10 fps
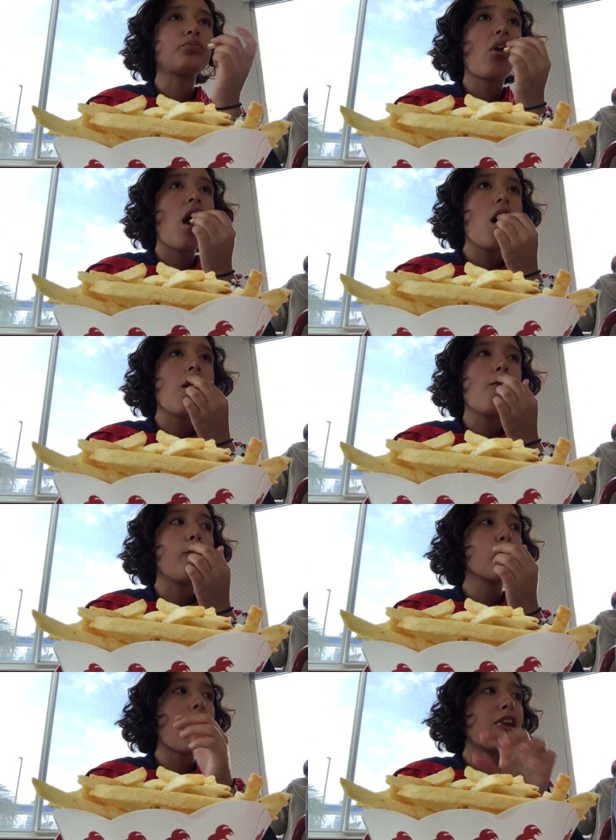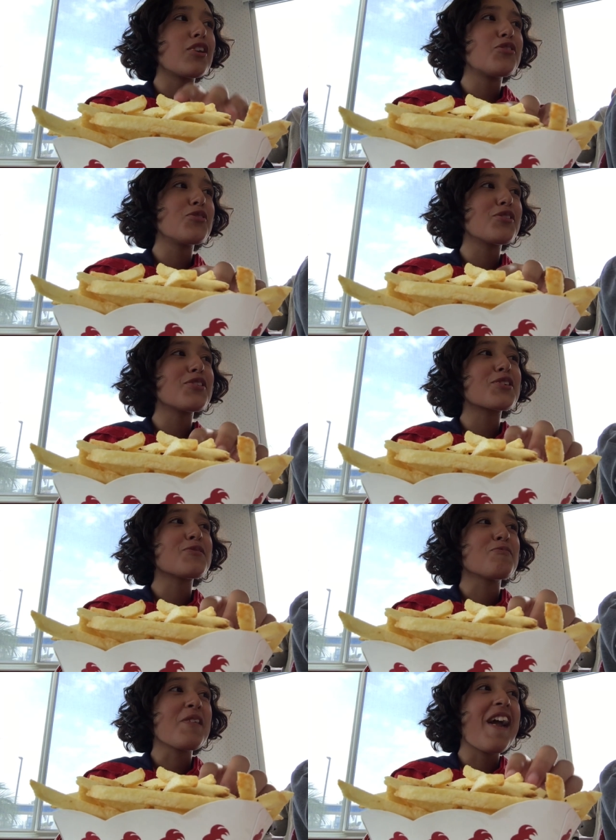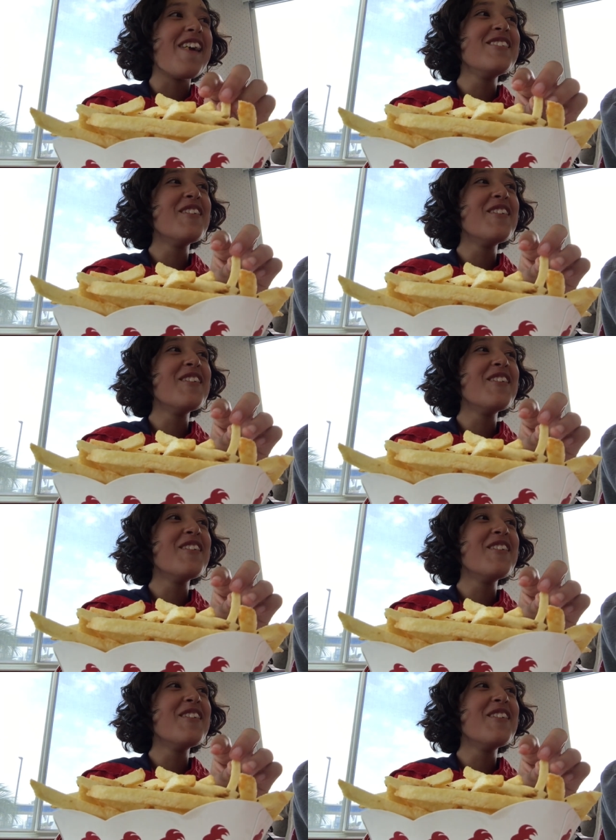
Um, I guess you could explain.